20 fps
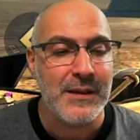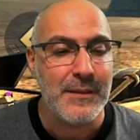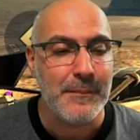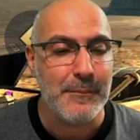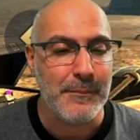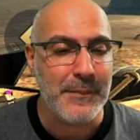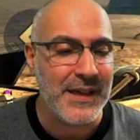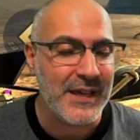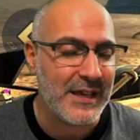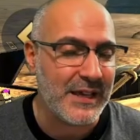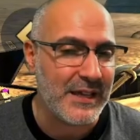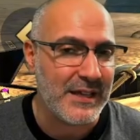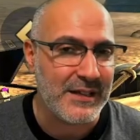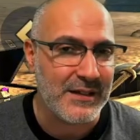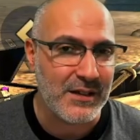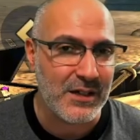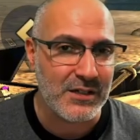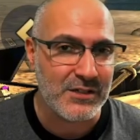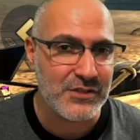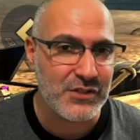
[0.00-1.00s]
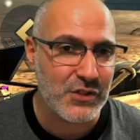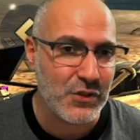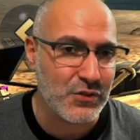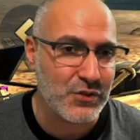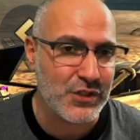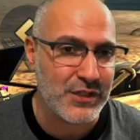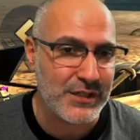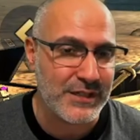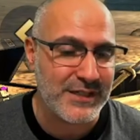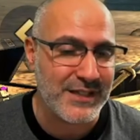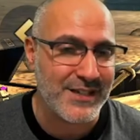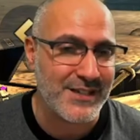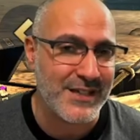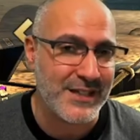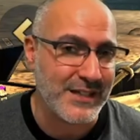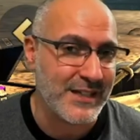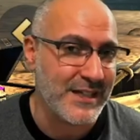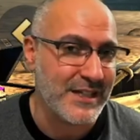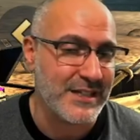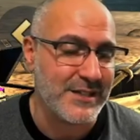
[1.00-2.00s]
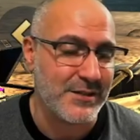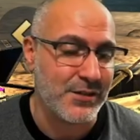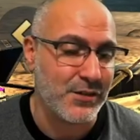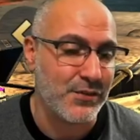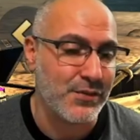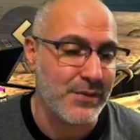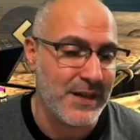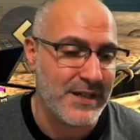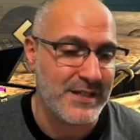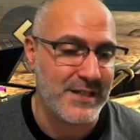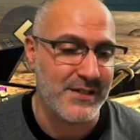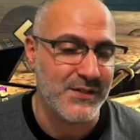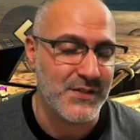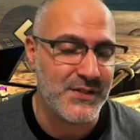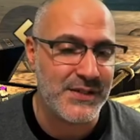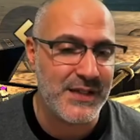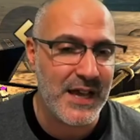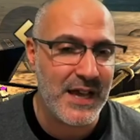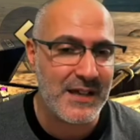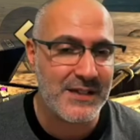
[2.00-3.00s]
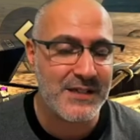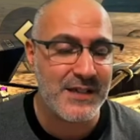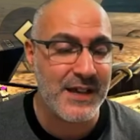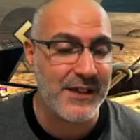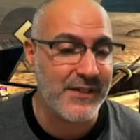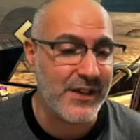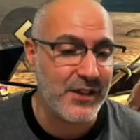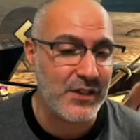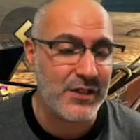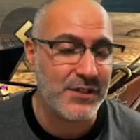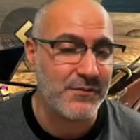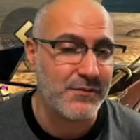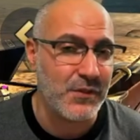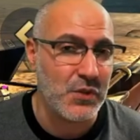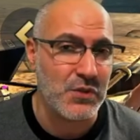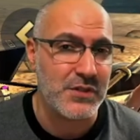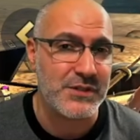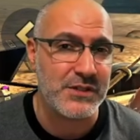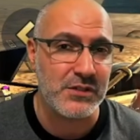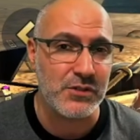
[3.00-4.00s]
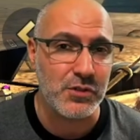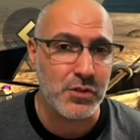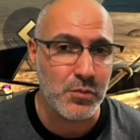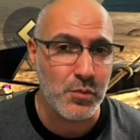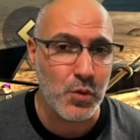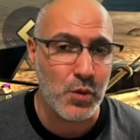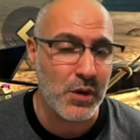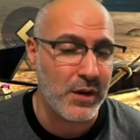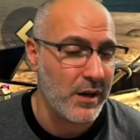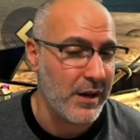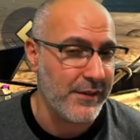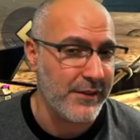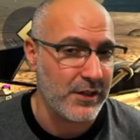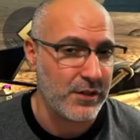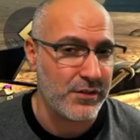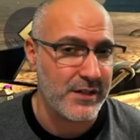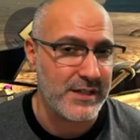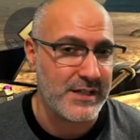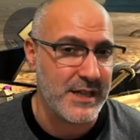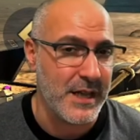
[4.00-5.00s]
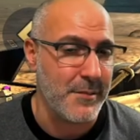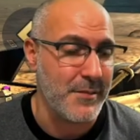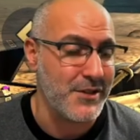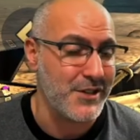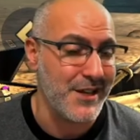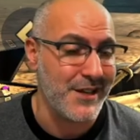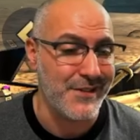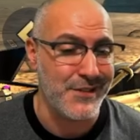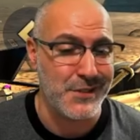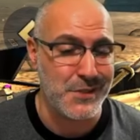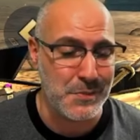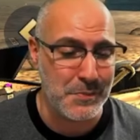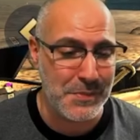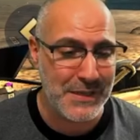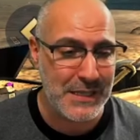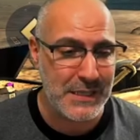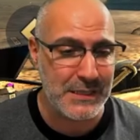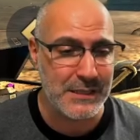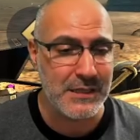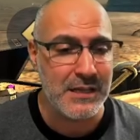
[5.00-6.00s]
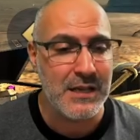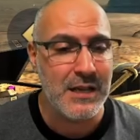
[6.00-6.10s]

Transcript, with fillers: make it so she doesn't need as crazy of stats, and then you can focus a little more on the crit damage and the speed,